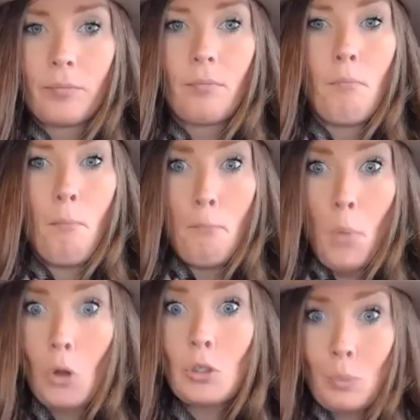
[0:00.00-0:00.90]

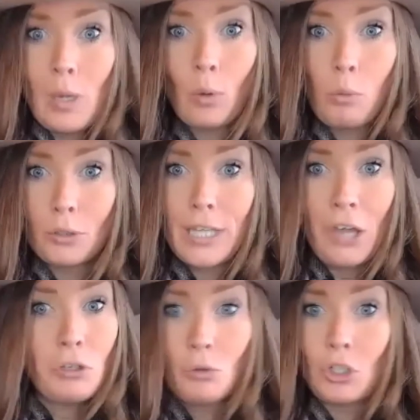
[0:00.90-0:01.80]
most people will tell
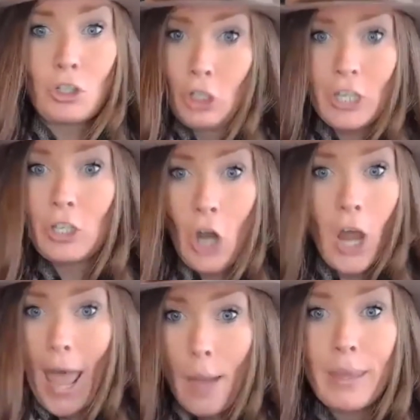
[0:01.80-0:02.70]
you just does not
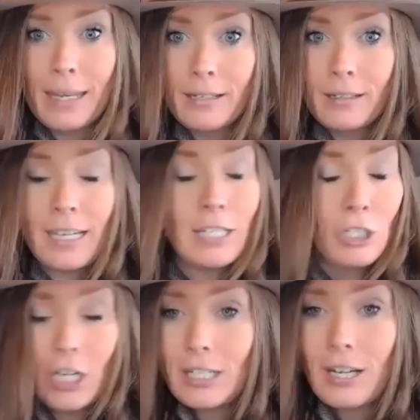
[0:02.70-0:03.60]
happen.
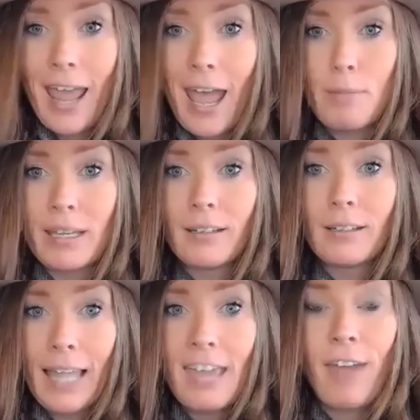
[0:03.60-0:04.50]
It does not happen.
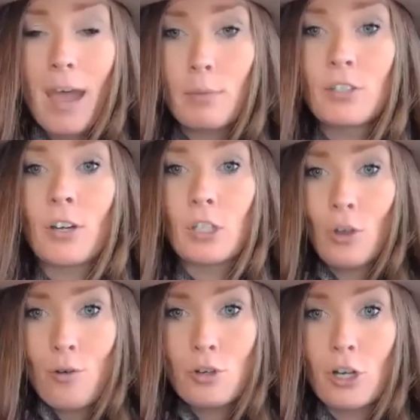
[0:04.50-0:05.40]
Life happens on its
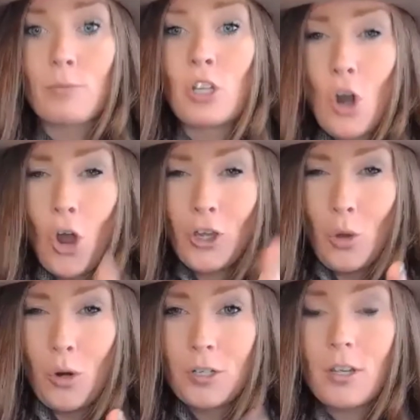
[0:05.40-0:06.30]
own terms, not
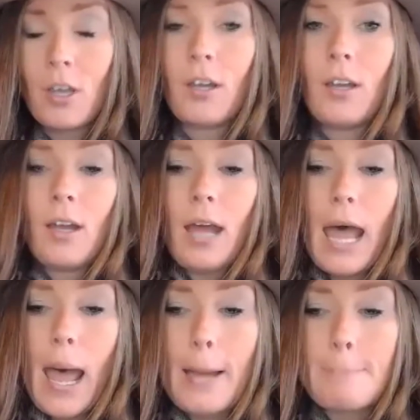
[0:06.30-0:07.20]
yours.
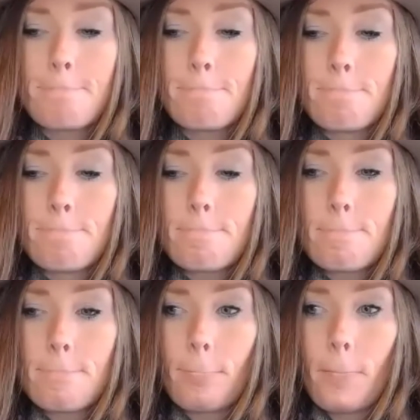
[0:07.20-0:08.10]
In
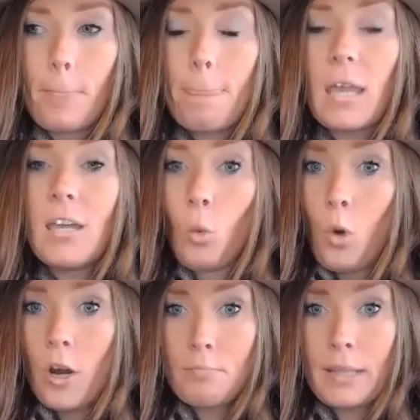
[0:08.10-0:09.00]
a
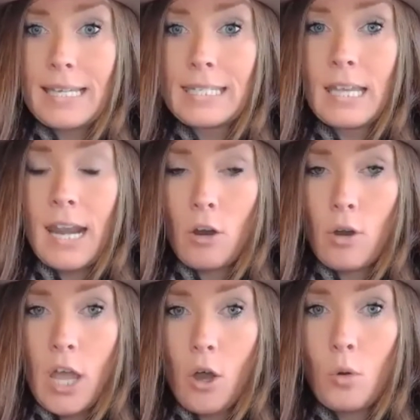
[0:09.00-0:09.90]
workplace
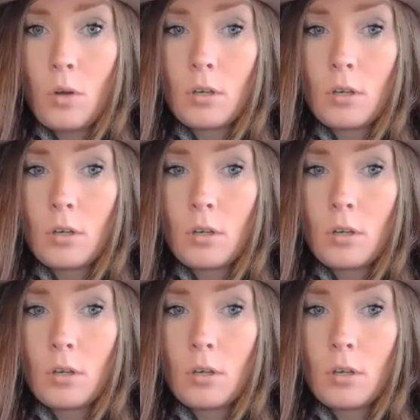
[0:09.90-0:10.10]
scenario,